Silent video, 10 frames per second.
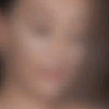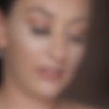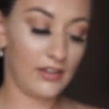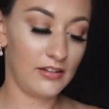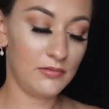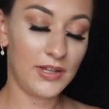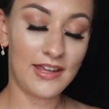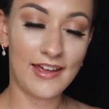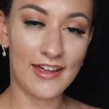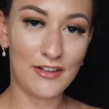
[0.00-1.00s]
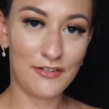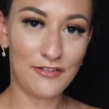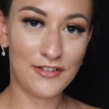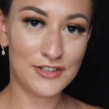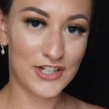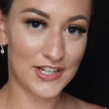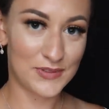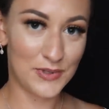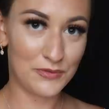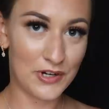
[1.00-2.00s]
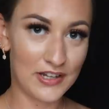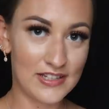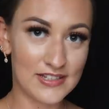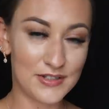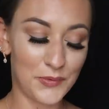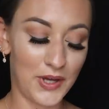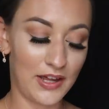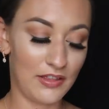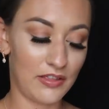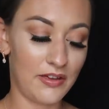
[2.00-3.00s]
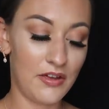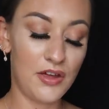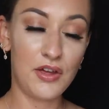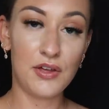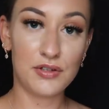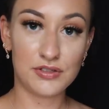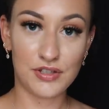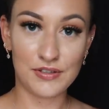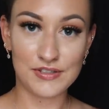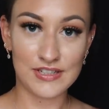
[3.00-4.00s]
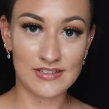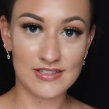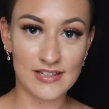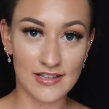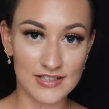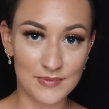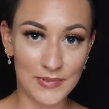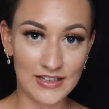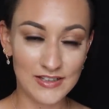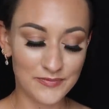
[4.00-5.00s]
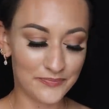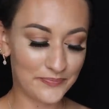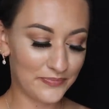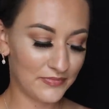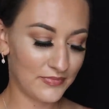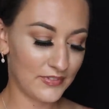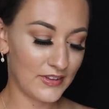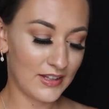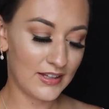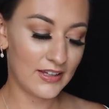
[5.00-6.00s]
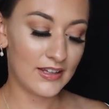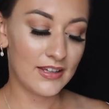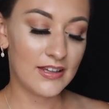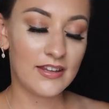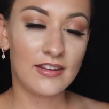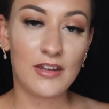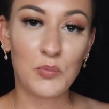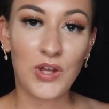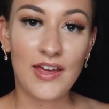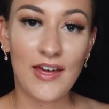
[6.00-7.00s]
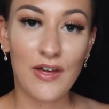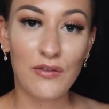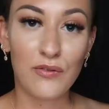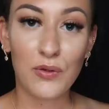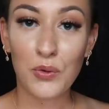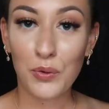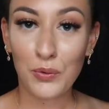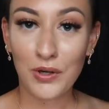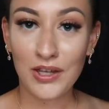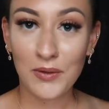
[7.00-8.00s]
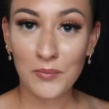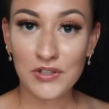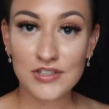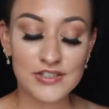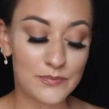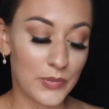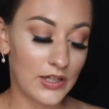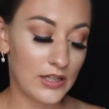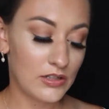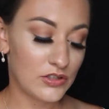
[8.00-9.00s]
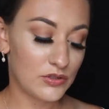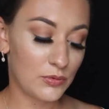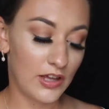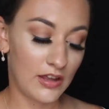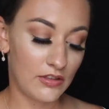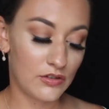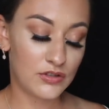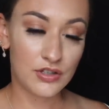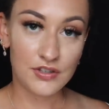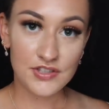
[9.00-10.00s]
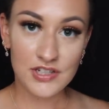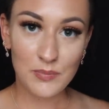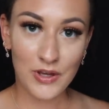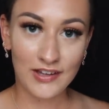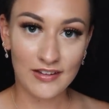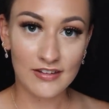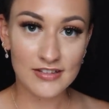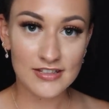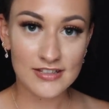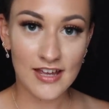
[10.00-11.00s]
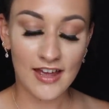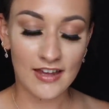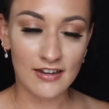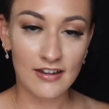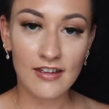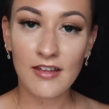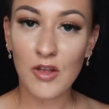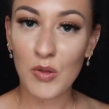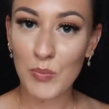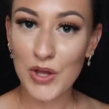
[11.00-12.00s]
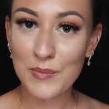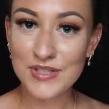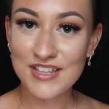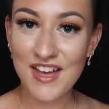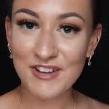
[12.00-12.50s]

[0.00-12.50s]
Then we have jasmine rice with toasted sesame. Then we have creamed spinach with toasted pine nuts and parmesan.